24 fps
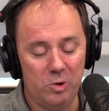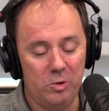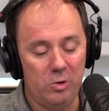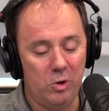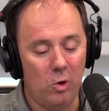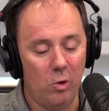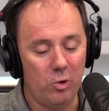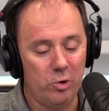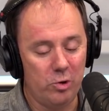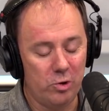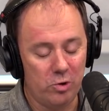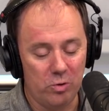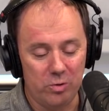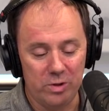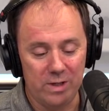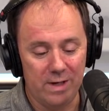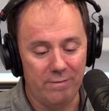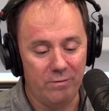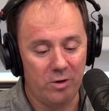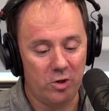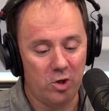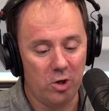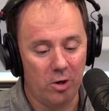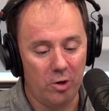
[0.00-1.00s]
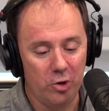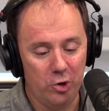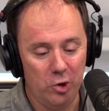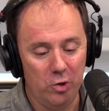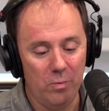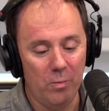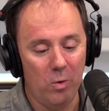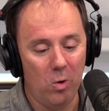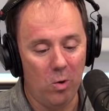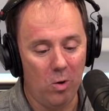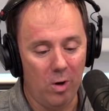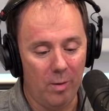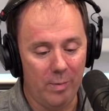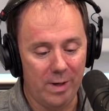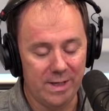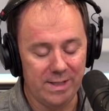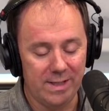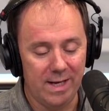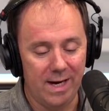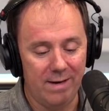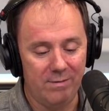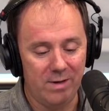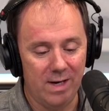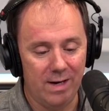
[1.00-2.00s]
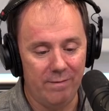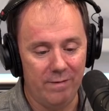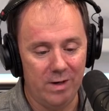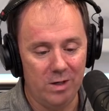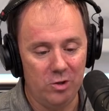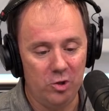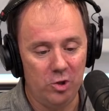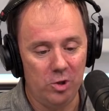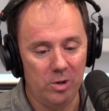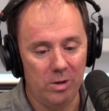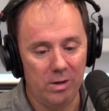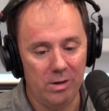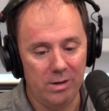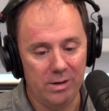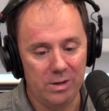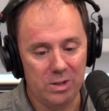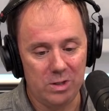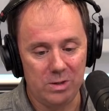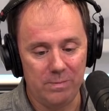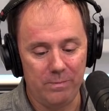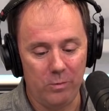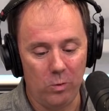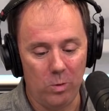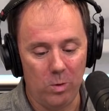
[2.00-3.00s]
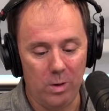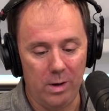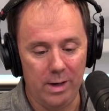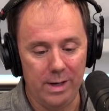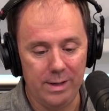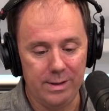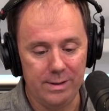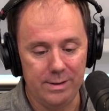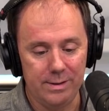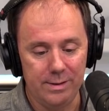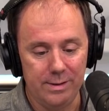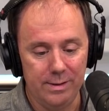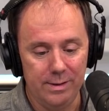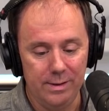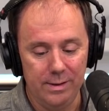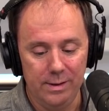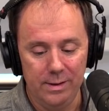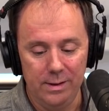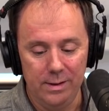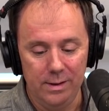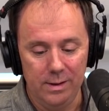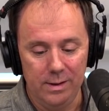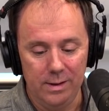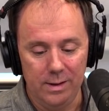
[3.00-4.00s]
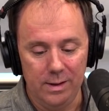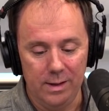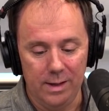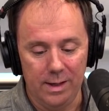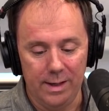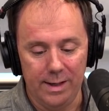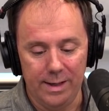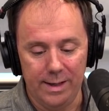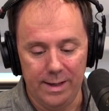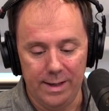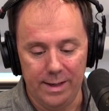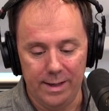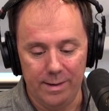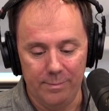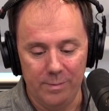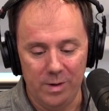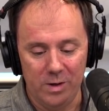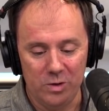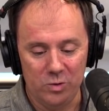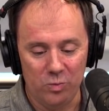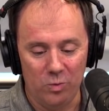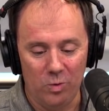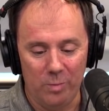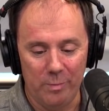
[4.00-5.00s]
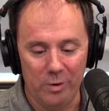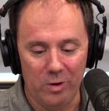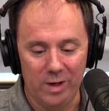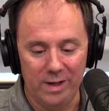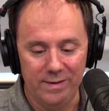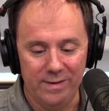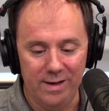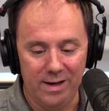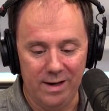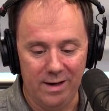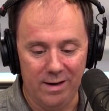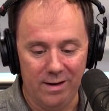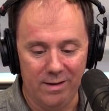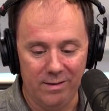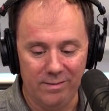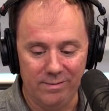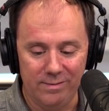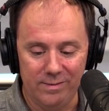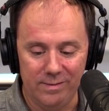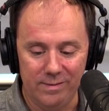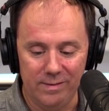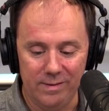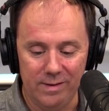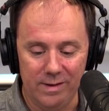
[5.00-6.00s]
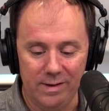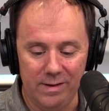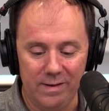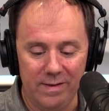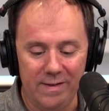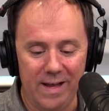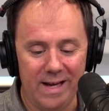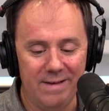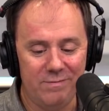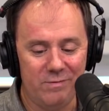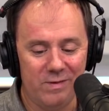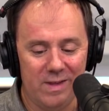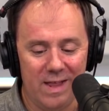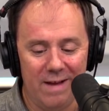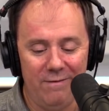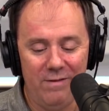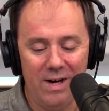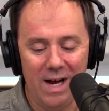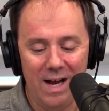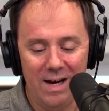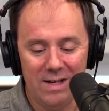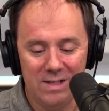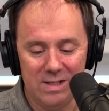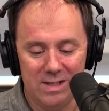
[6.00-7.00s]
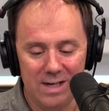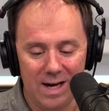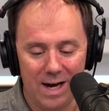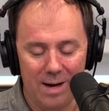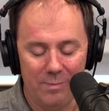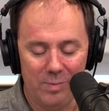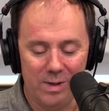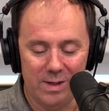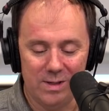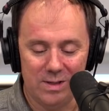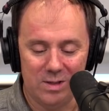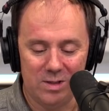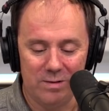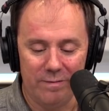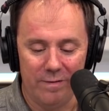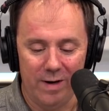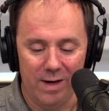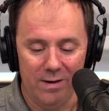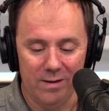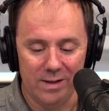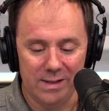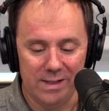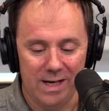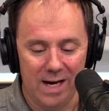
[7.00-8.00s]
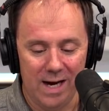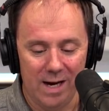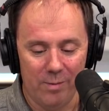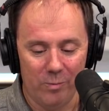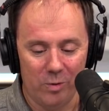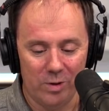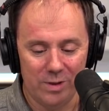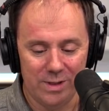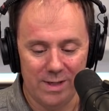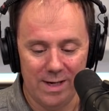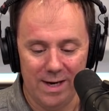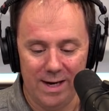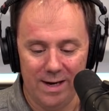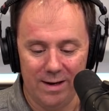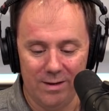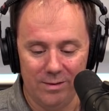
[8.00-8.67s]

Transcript: Grocery stores have to charge you more because they have to have insurance for it. There's a woman right there. They've kind of stopped because surveillance cameras now.